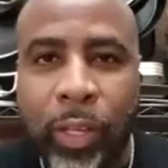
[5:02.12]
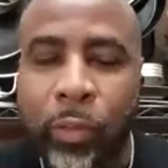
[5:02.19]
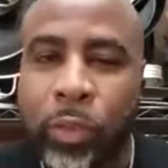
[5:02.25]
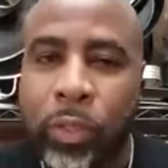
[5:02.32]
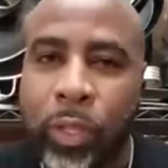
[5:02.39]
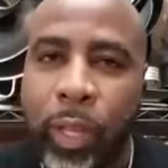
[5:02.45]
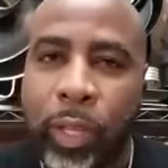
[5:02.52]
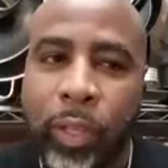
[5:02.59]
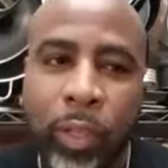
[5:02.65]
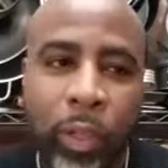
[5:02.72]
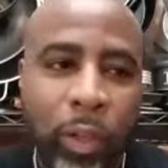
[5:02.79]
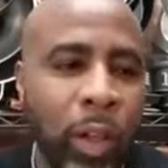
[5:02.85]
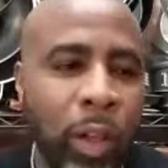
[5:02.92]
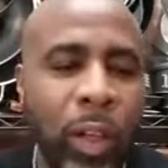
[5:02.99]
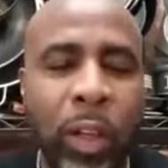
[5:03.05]
and it was like,
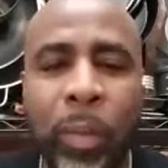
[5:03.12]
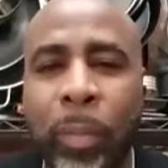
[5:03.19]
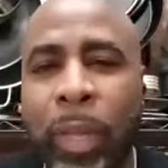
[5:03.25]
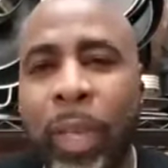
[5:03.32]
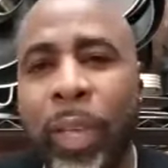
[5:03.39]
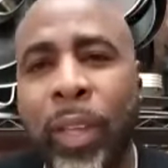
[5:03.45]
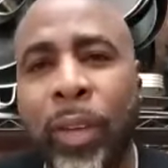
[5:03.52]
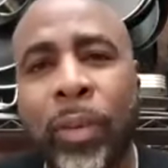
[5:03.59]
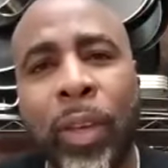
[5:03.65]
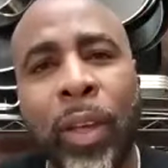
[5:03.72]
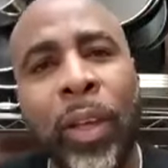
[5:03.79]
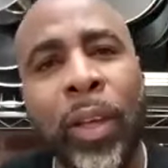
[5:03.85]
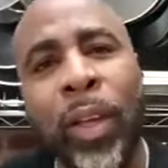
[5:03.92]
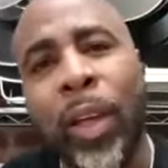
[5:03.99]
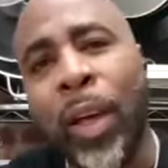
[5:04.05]
oh man,
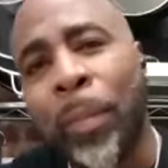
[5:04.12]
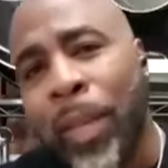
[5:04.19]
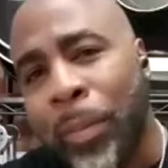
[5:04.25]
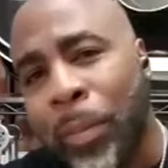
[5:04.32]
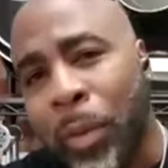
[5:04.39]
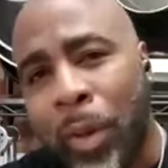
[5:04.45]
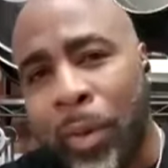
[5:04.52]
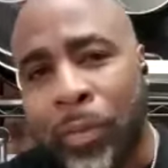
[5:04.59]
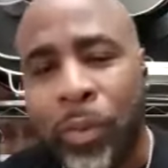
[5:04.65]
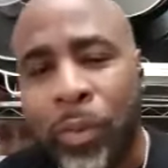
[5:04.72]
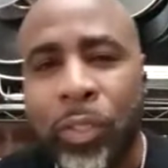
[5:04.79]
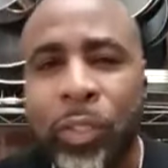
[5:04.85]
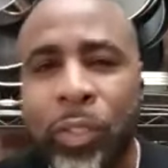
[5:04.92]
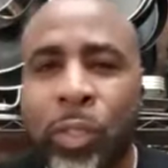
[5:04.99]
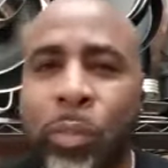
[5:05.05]
I'm not gonna be with my
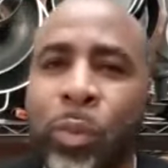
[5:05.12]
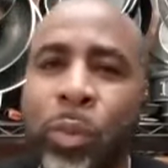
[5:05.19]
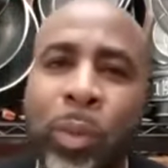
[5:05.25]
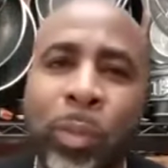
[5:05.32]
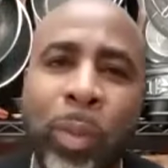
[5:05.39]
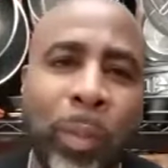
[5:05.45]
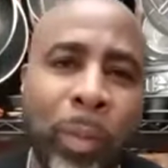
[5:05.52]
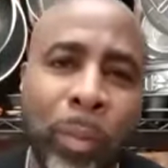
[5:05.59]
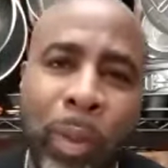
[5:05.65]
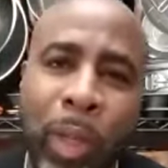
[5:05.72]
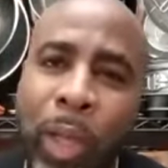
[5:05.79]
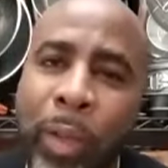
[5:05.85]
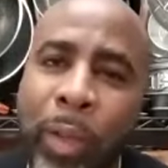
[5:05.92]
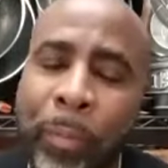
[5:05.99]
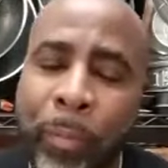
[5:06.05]
friends anymore, blah blah
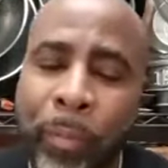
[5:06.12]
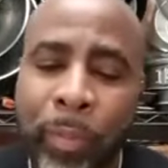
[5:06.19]
blah.